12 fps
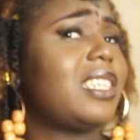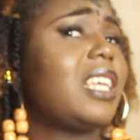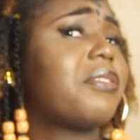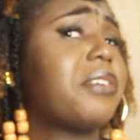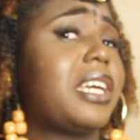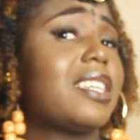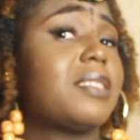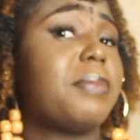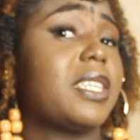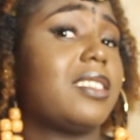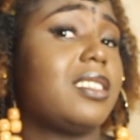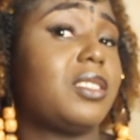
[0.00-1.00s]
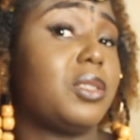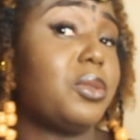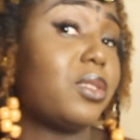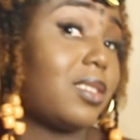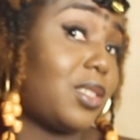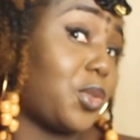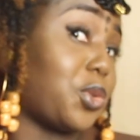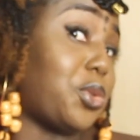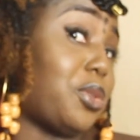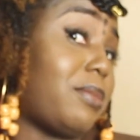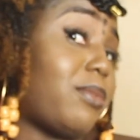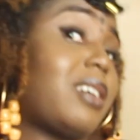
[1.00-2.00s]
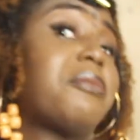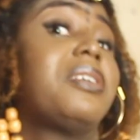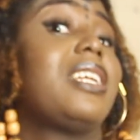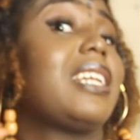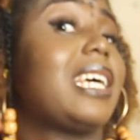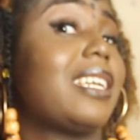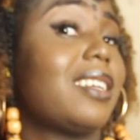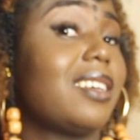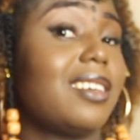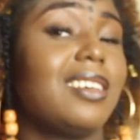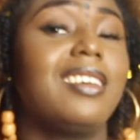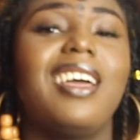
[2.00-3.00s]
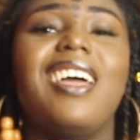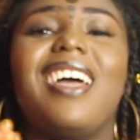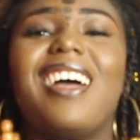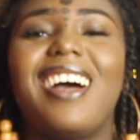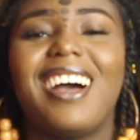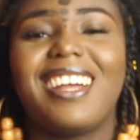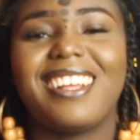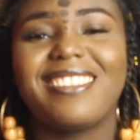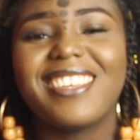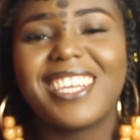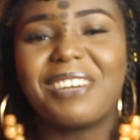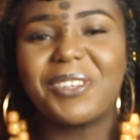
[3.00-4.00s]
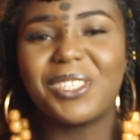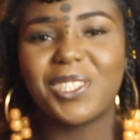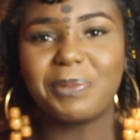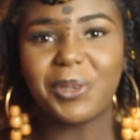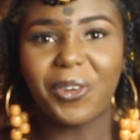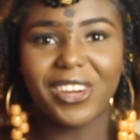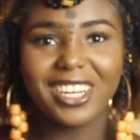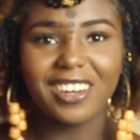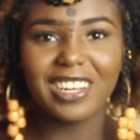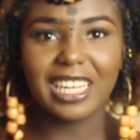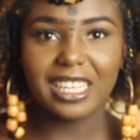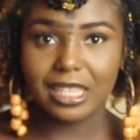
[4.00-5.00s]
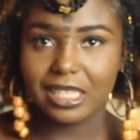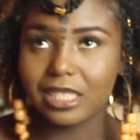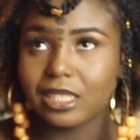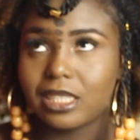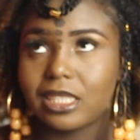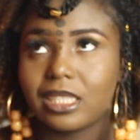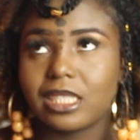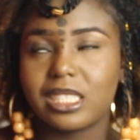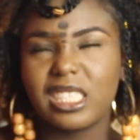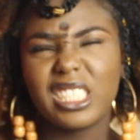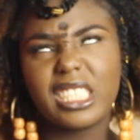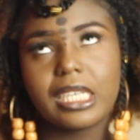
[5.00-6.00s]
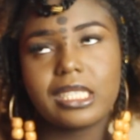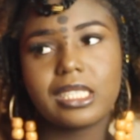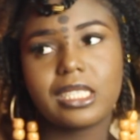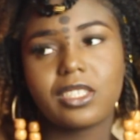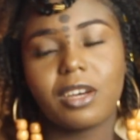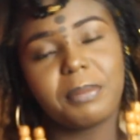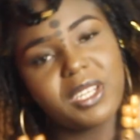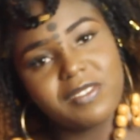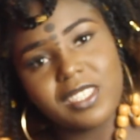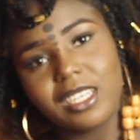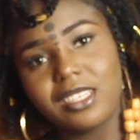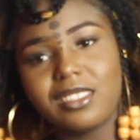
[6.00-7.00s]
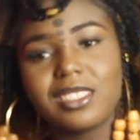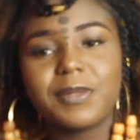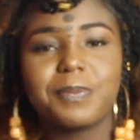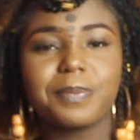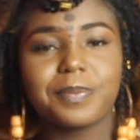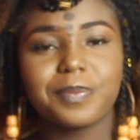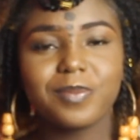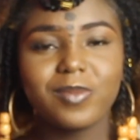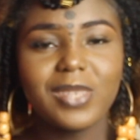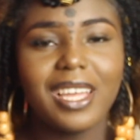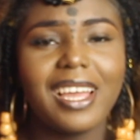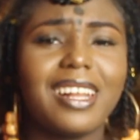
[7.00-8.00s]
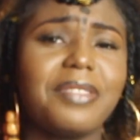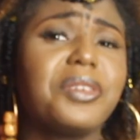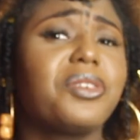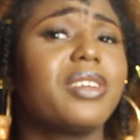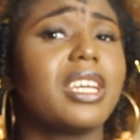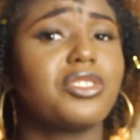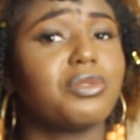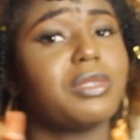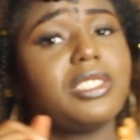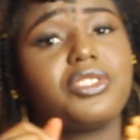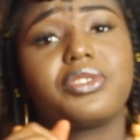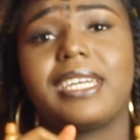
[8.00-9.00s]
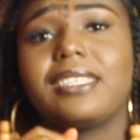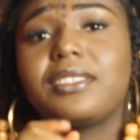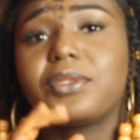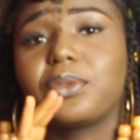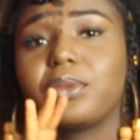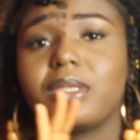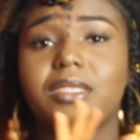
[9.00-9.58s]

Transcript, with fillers: I never expected it to look this good, but I really like it. And I think I'm going to be going out like this the next couple of days. And I think you guys should really try it too.